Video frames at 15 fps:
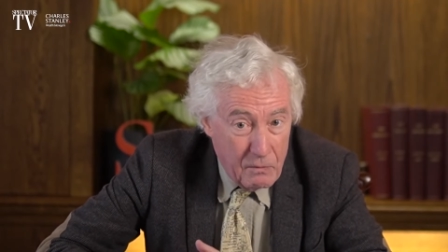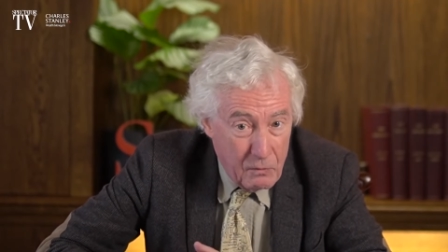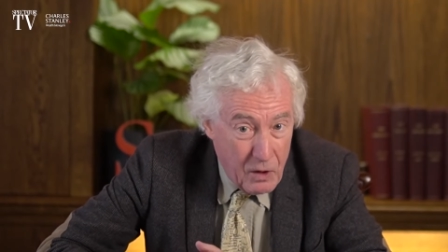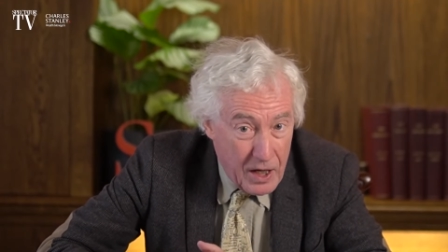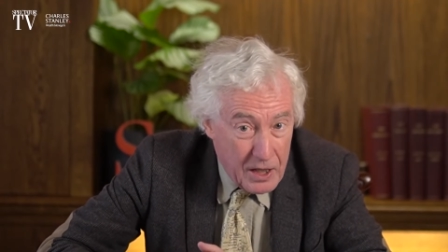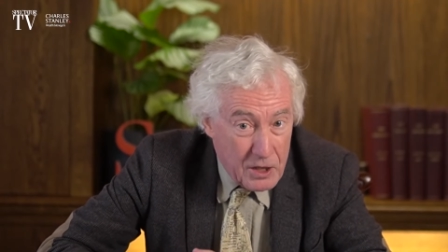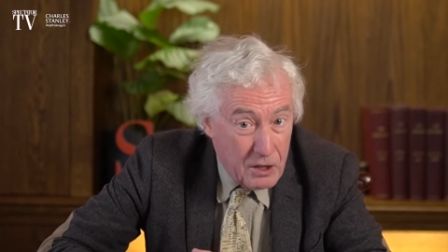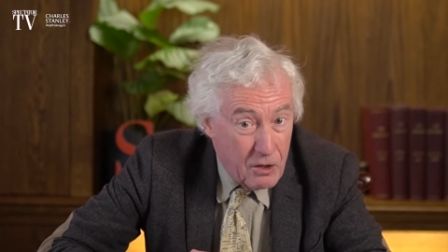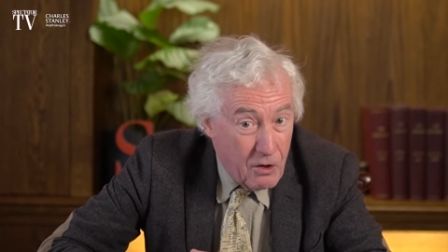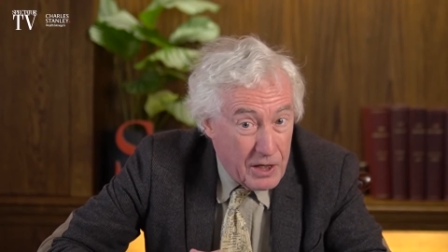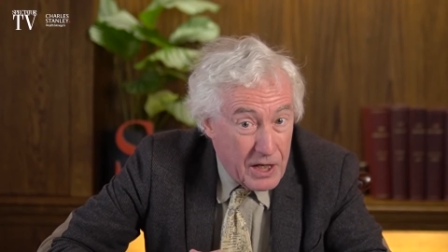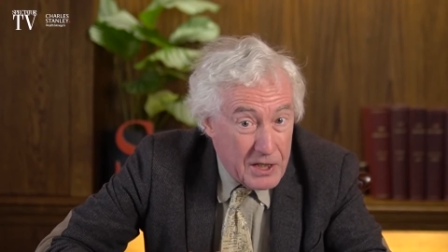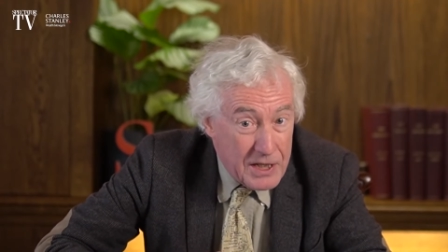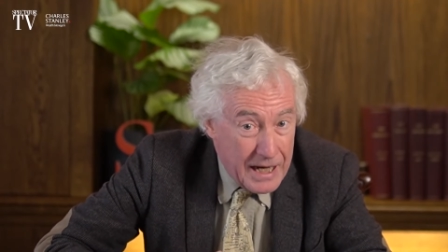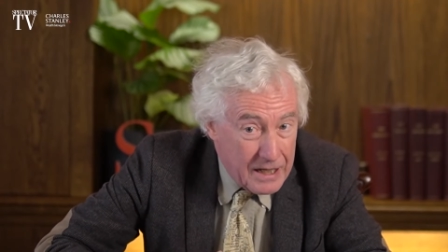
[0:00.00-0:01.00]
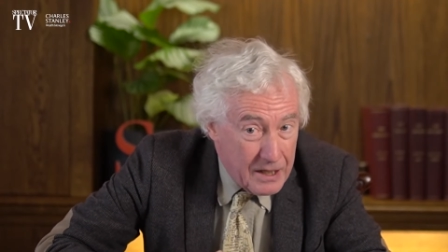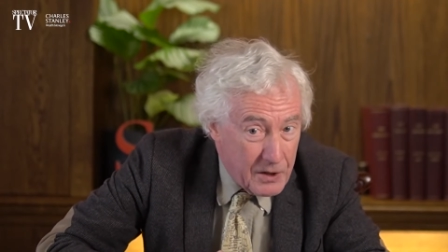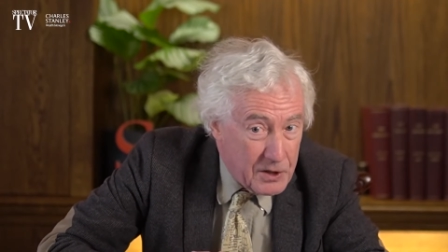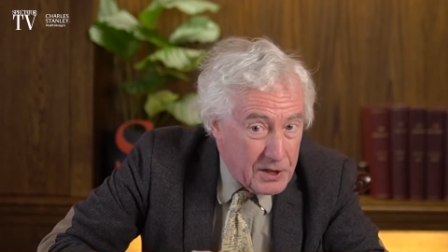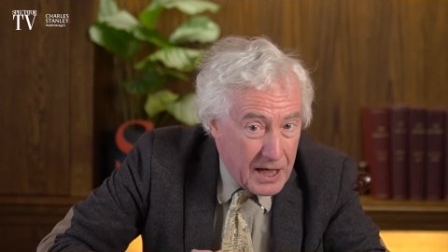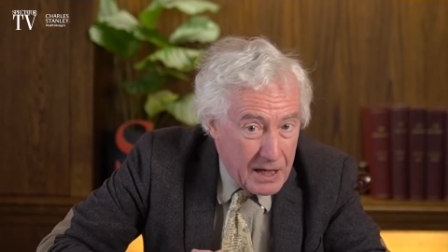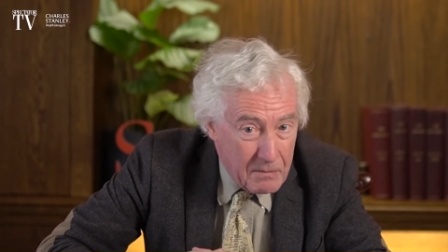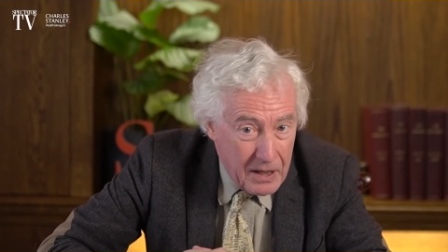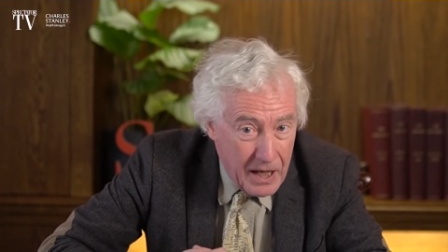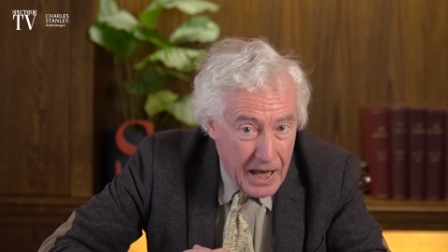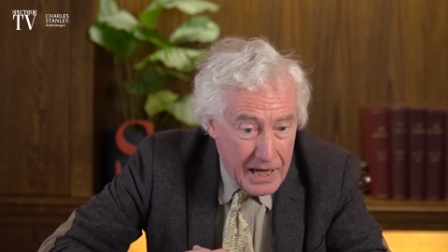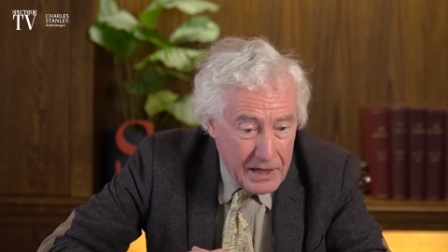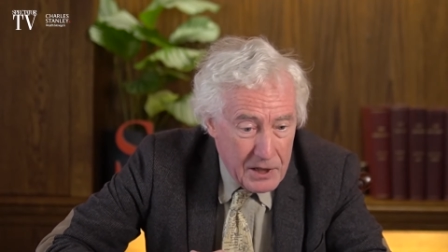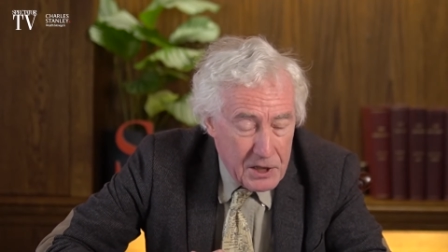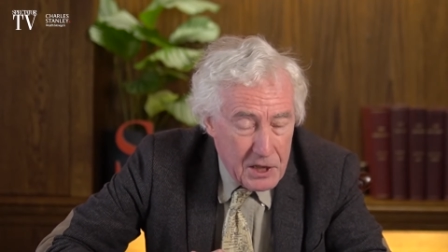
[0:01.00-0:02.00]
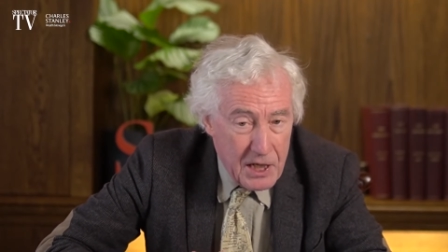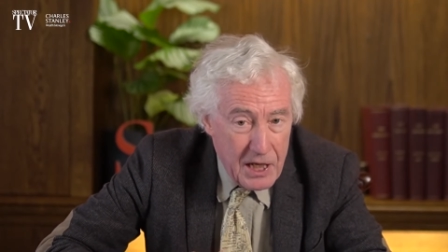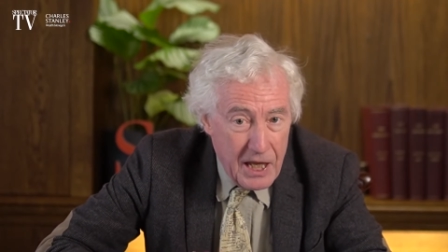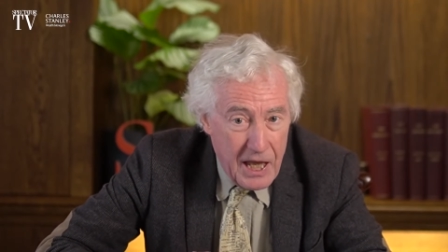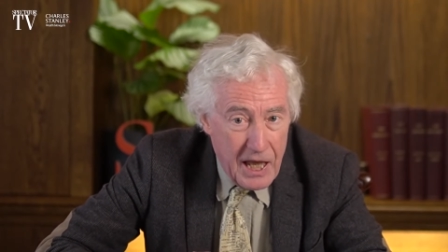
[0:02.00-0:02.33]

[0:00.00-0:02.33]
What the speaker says: worked along exactly the same lines,